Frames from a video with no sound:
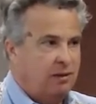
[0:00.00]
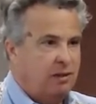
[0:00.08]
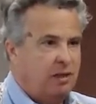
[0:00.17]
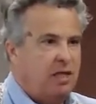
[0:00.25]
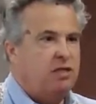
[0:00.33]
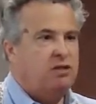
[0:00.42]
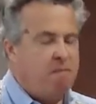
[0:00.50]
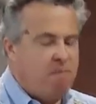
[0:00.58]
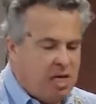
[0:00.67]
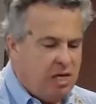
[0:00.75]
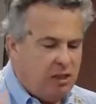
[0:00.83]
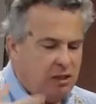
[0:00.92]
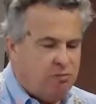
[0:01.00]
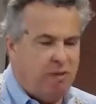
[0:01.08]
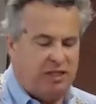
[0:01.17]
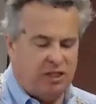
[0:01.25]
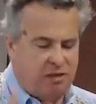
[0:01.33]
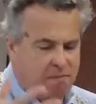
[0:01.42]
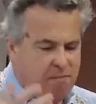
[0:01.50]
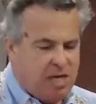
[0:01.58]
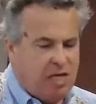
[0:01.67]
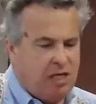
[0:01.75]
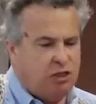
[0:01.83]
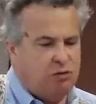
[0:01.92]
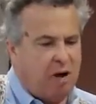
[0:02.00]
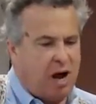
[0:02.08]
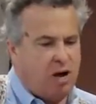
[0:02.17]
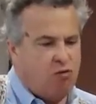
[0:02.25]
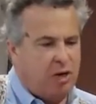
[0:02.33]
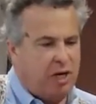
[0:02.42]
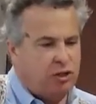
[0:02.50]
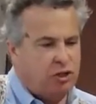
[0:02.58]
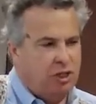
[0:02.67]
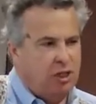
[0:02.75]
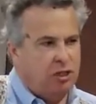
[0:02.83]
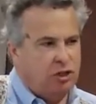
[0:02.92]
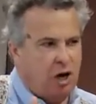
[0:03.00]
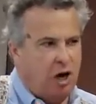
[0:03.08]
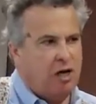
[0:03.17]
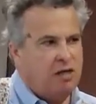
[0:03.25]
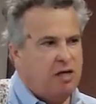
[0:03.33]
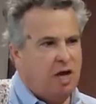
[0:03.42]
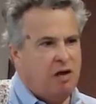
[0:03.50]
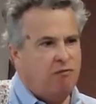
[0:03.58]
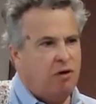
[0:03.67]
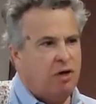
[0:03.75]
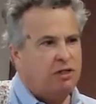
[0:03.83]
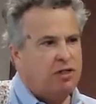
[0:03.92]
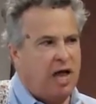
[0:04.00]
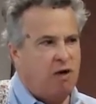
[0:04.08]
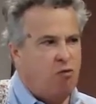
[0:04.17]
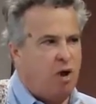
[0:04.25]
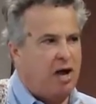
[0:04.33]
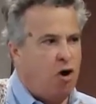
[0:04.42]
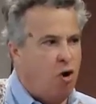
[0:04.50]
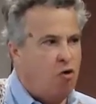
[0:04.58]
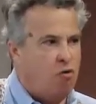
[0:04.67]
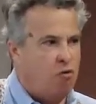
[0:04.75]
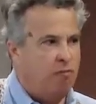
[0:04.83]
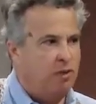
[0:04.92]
It is a means, but it's the means by which God gave us a way home.